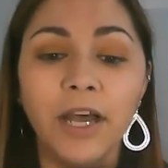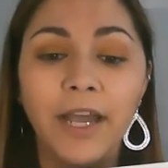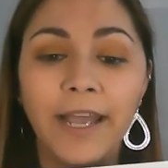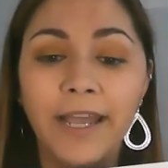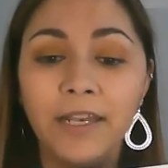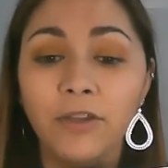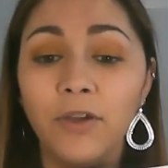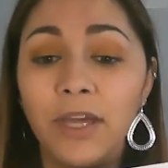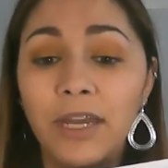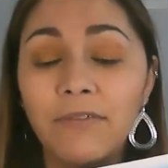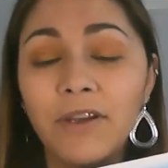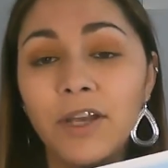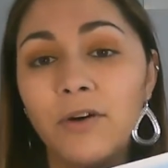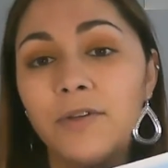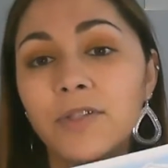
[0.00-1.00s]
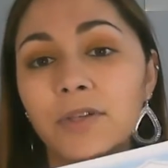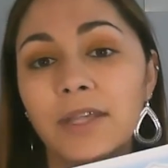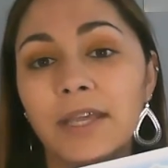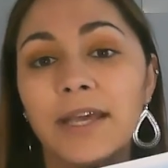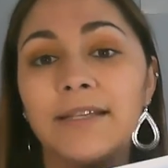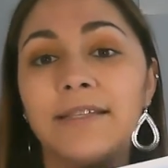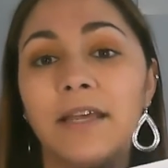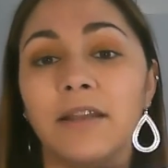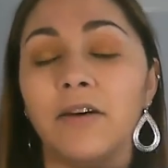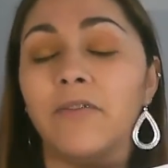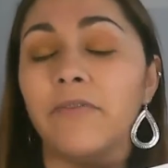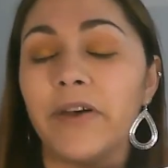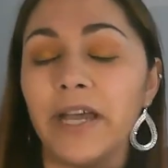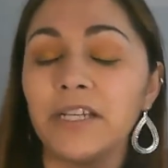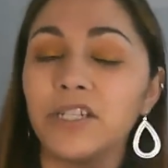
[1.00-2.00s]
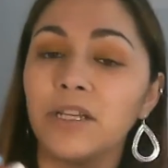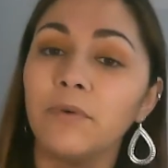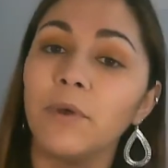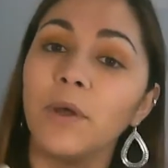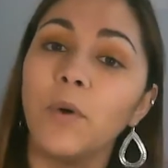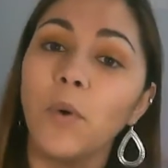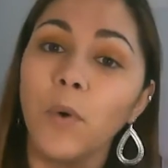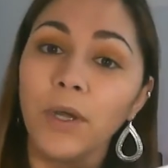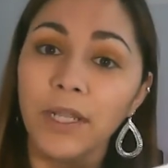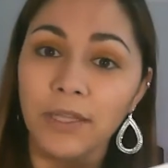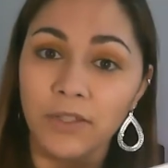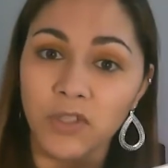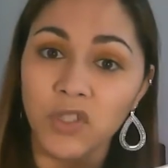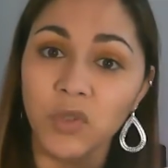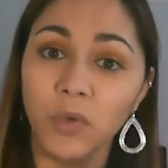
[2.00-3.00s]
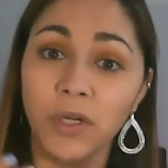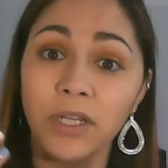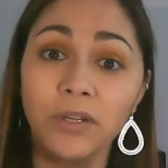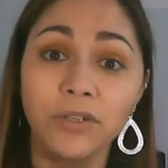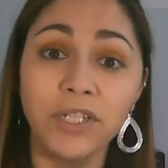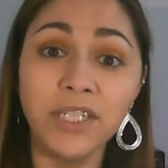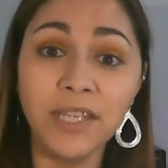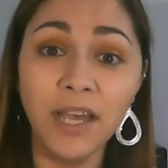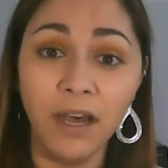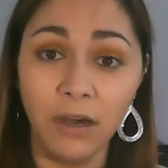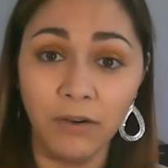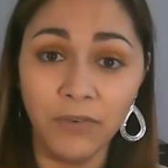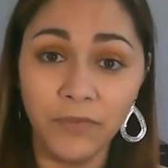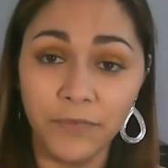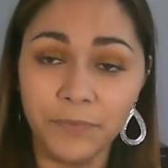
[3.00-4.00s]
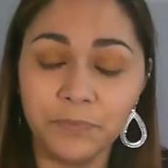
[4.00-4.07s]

and you could even go to the extent of actually recording the story yourself,